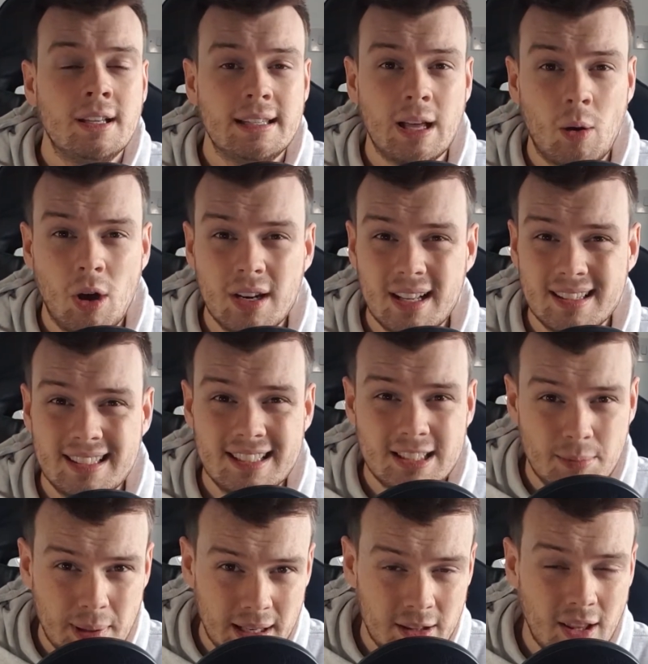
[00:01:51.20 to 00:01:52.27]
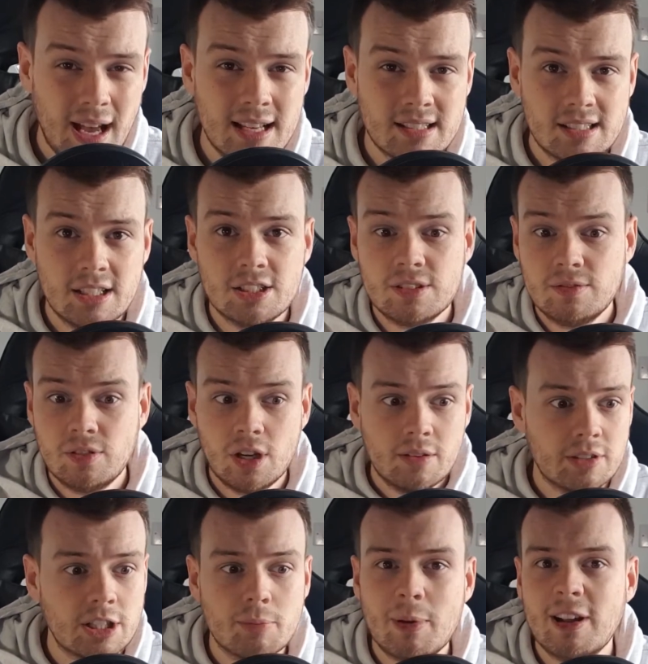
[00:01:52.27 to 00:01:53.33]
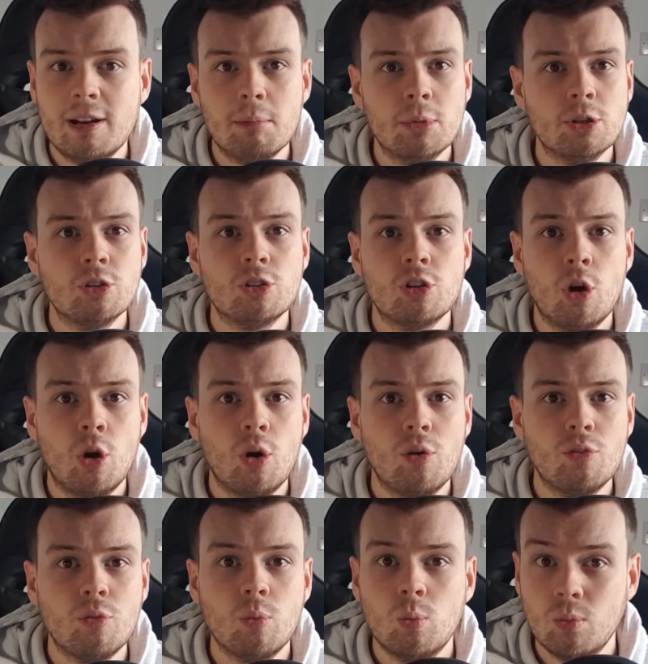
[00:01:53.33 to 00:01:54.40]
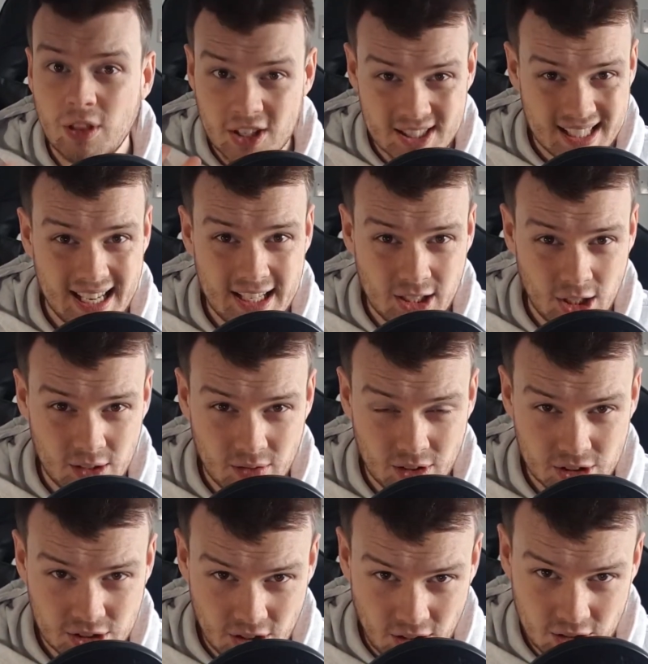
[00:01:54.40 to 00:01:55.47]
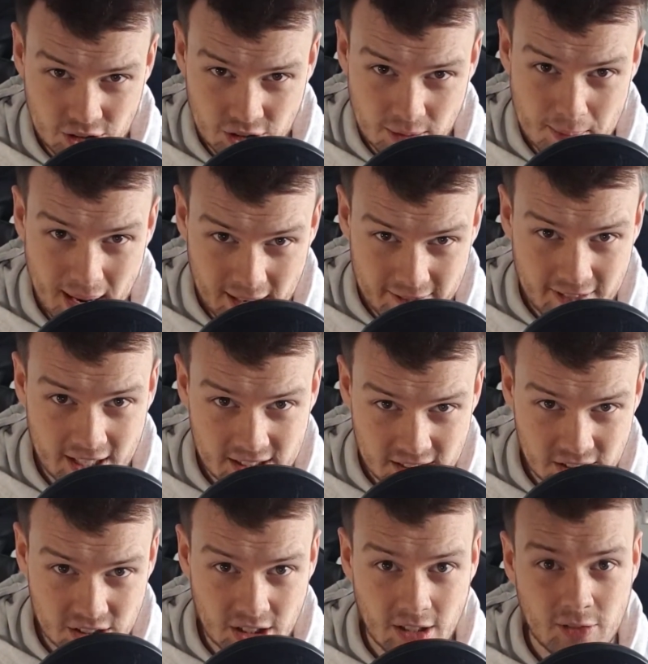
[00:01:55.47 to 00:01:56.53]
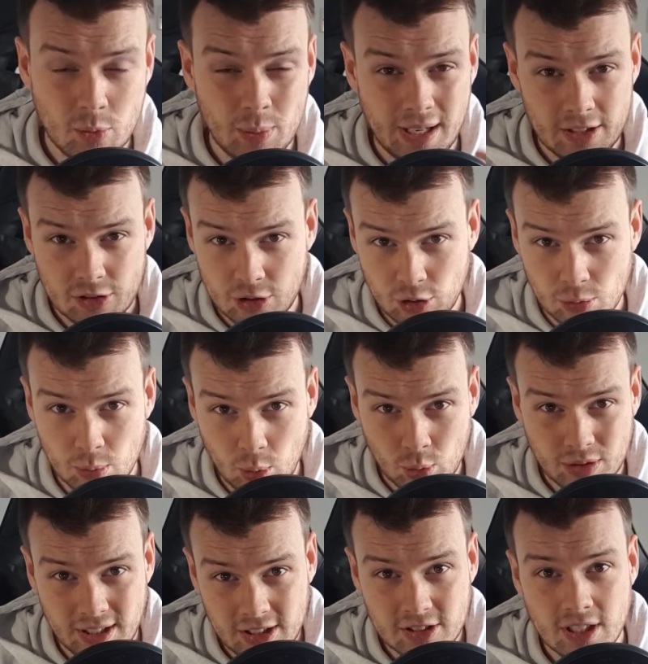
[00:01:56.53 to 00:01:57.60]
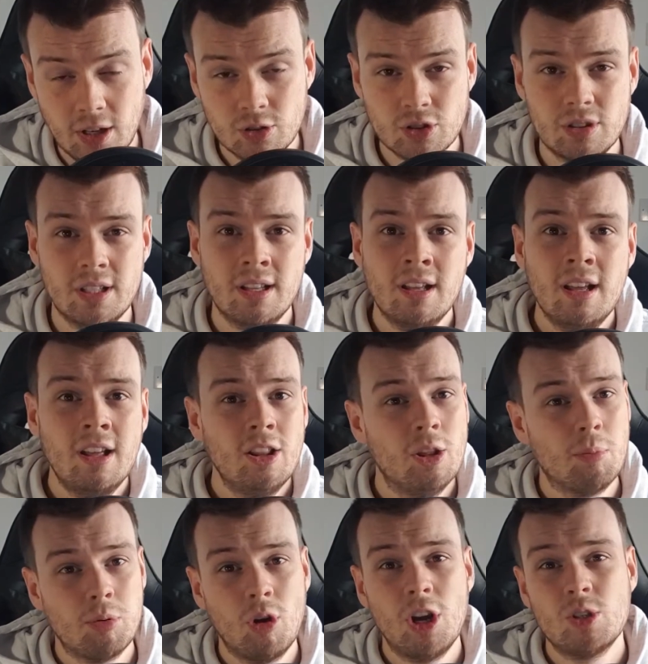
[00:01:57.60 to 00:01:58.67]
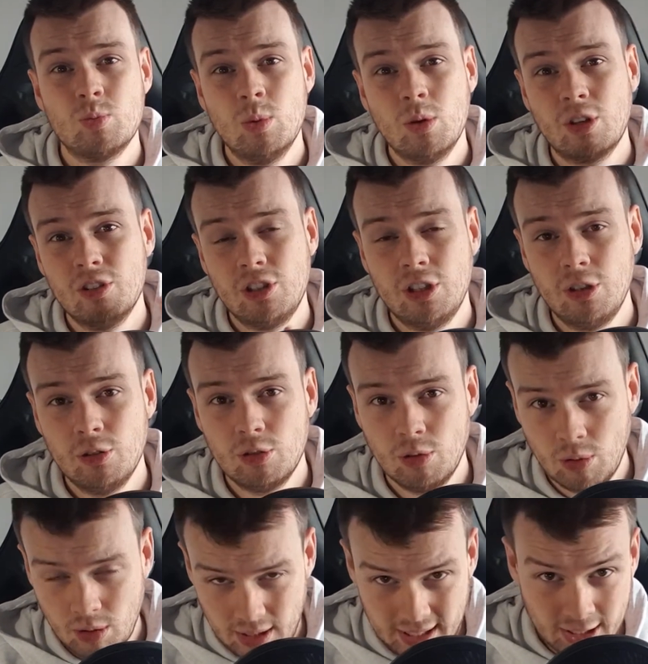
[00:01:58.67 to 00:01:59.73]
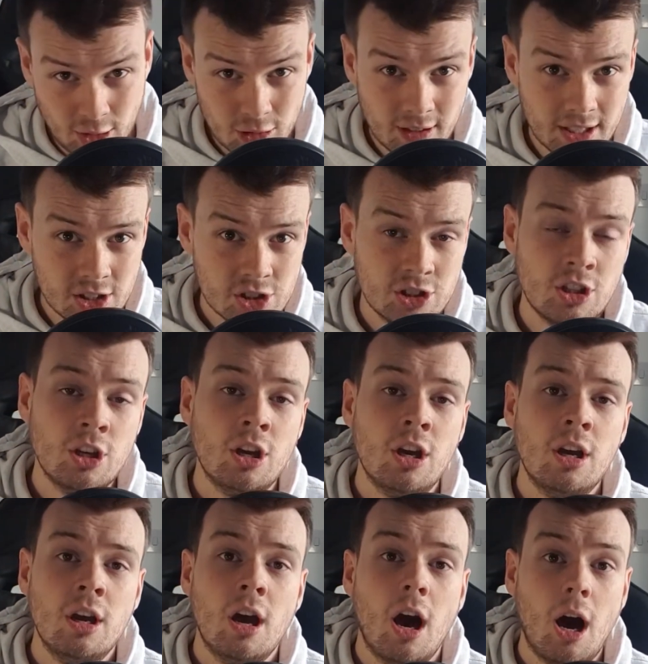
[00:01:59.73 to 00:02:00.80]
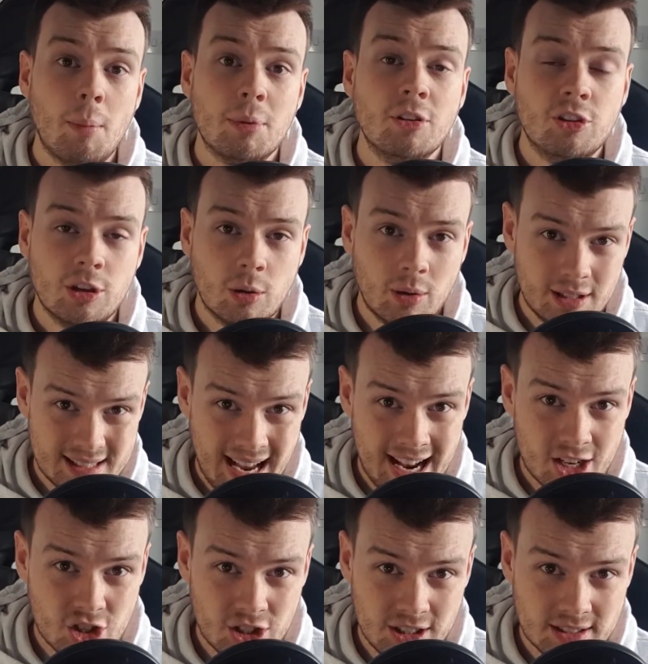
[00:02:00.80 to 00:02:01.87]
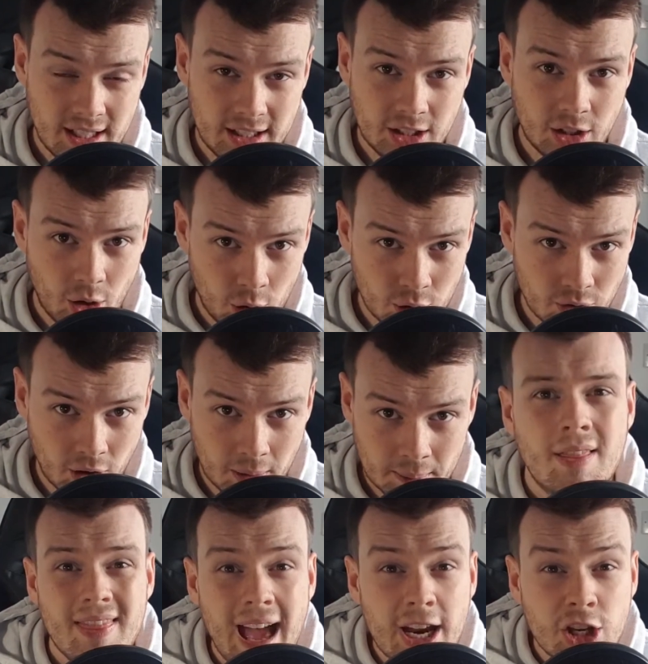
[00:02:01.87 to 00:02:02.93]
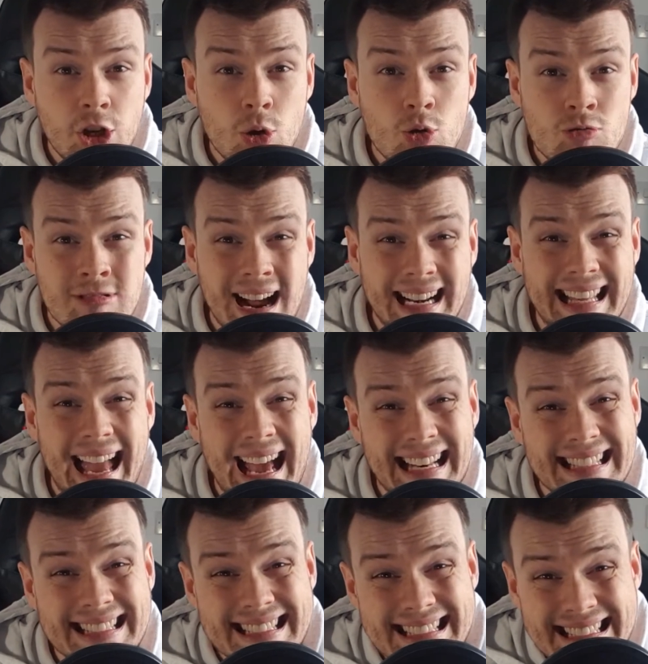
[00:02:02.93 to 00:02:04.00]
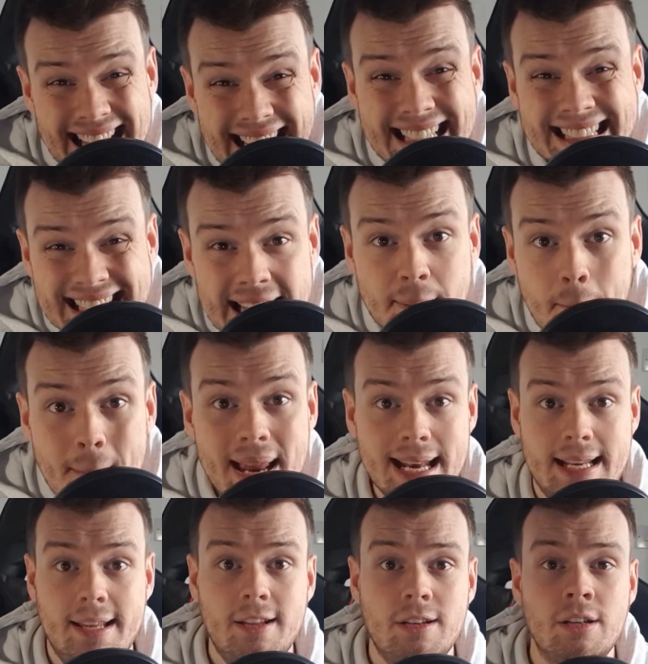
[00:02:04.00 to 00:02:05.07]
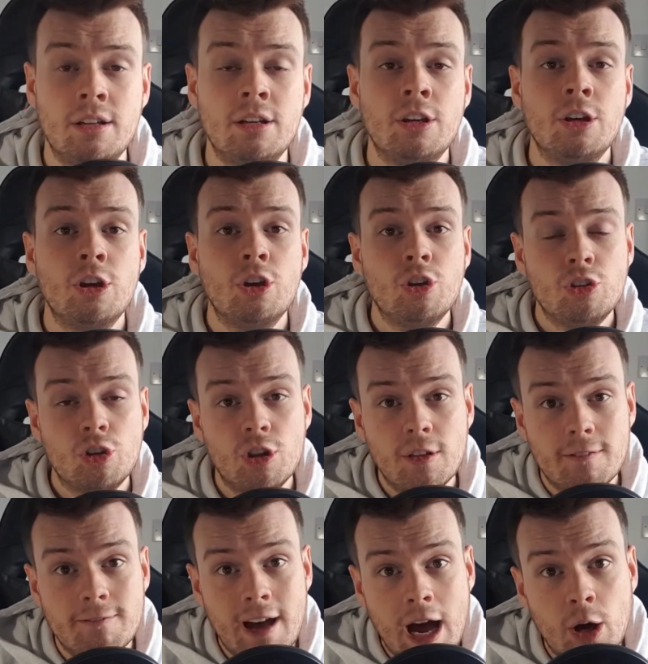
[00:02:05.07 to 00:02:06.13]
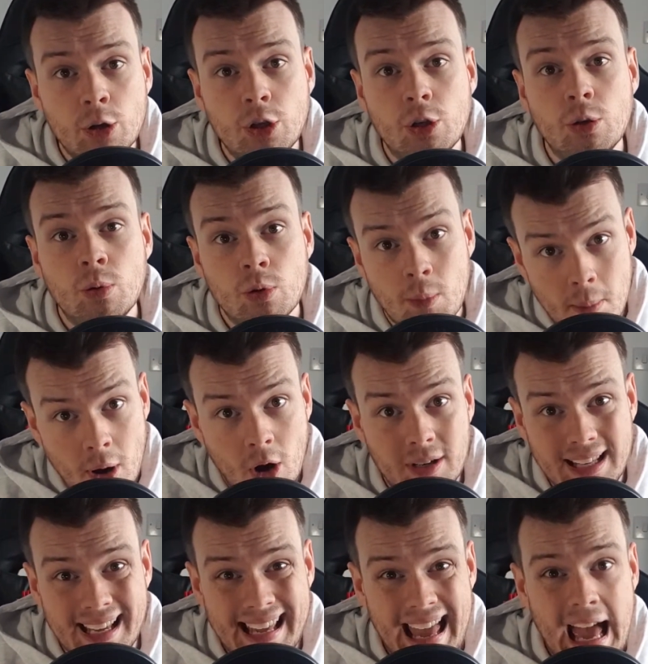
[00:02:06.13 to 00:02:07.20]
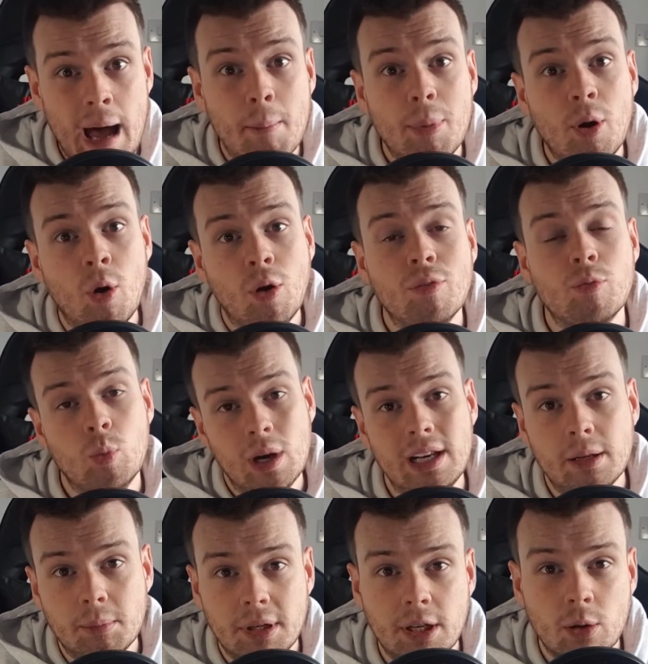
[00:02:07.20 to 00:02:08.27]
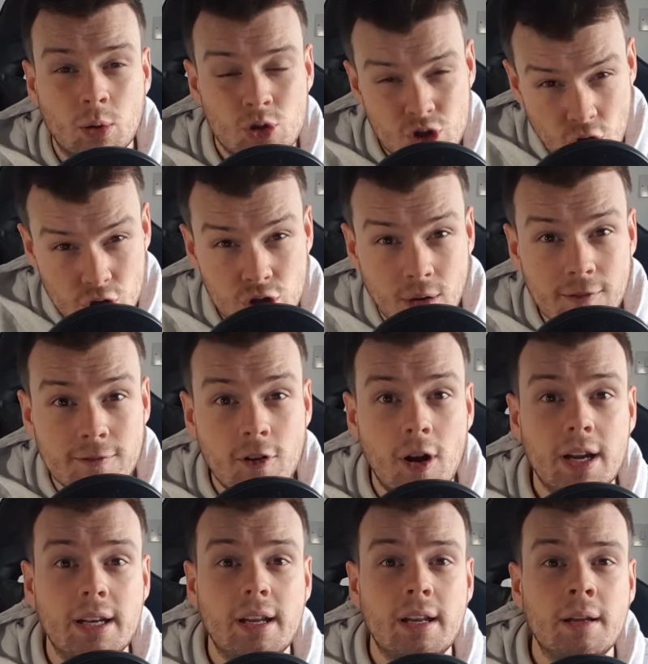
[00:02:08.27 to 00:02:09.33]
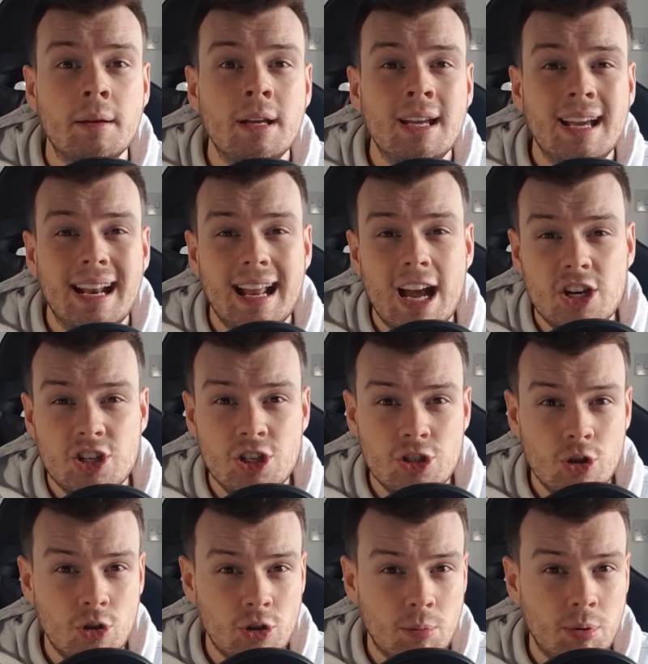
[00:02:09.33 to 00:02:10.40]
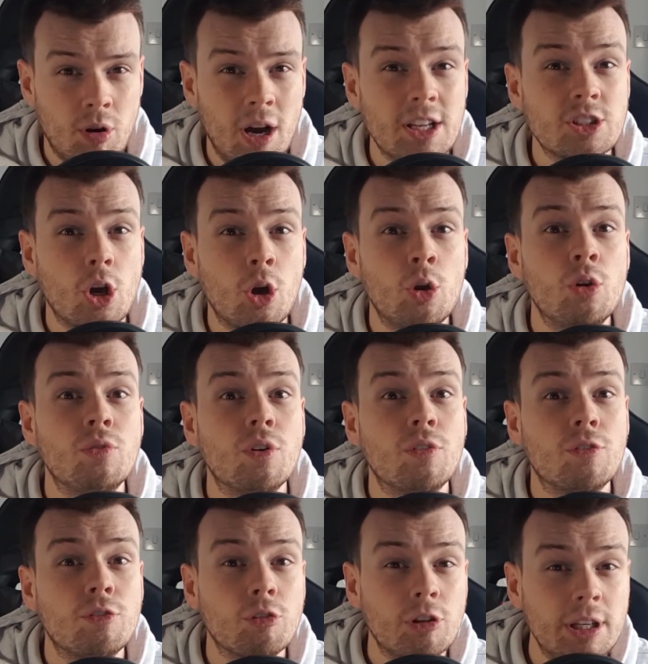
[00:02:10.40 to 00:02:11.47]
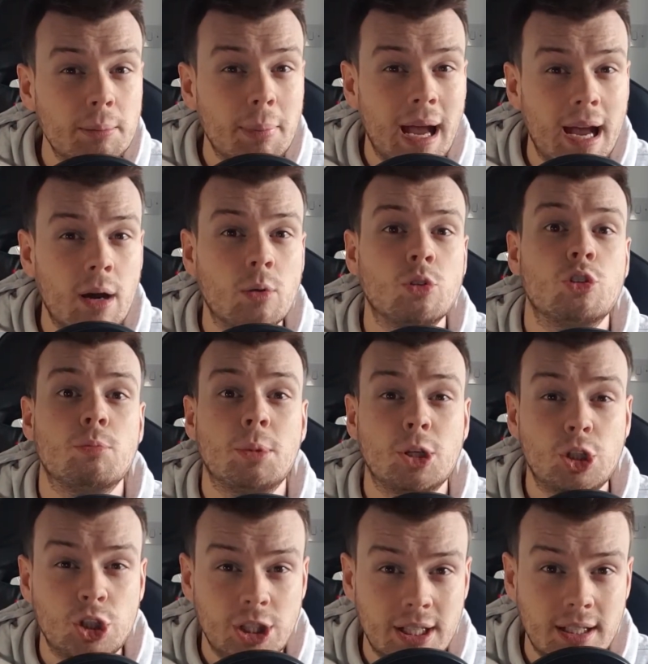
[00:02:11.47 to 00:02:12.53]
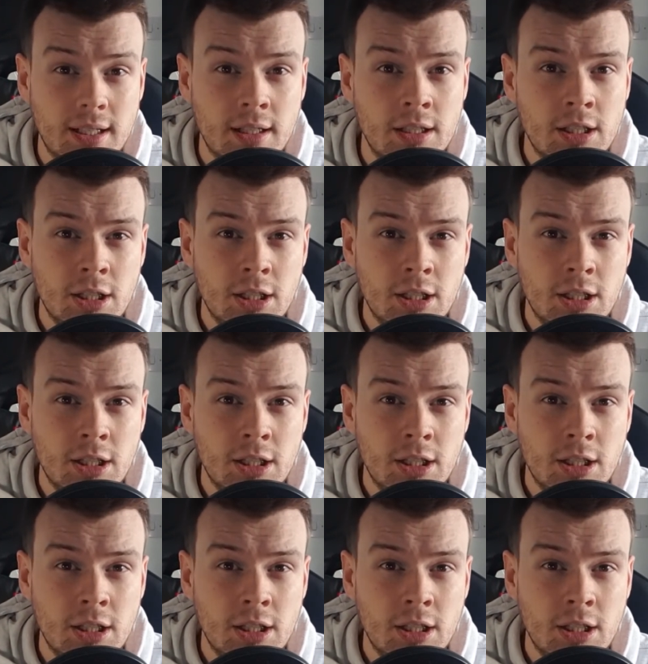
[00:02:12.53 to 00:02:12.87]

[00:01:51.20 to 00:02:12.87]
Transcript: Now, I'd anticipate that as this further developments of this takeover start to manifest itself and we get to know more details on it, the price will continue to increase up until it's actually taken over. That huge rally added 60 million to the value, the market cap of William Hill just on Friday. And it actually took the price over £3 per share.